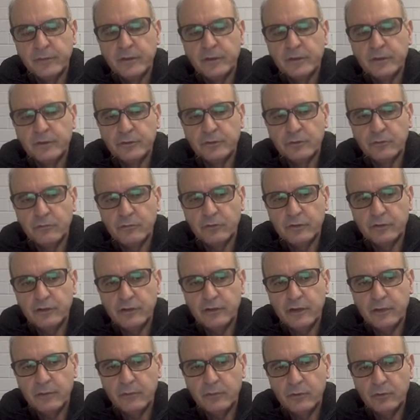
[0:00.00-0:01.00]
So what
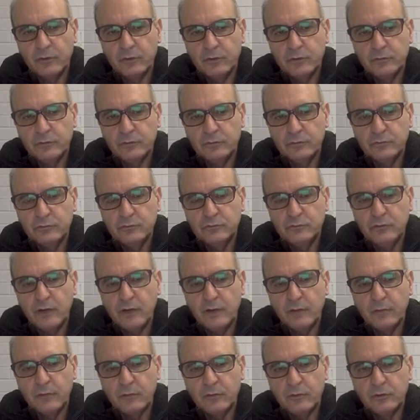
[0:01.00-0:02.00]
I'm going to do,
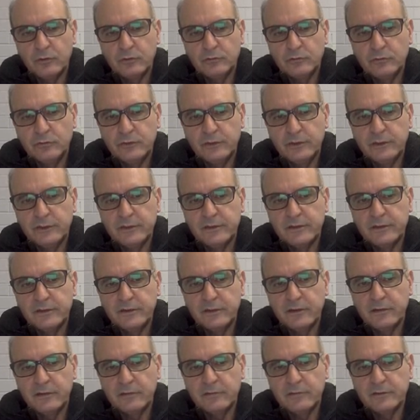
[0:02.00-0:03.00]
I'm going to get rid
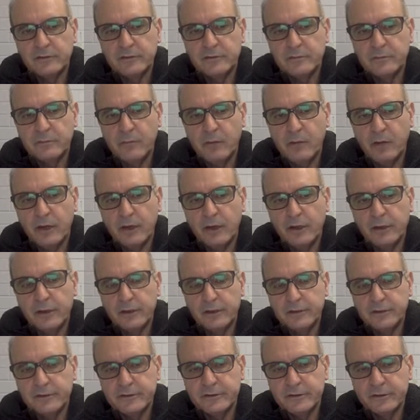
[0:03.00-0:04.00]
of this
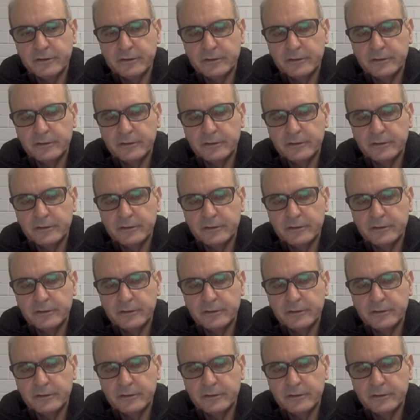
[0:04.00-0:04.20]
minus 6.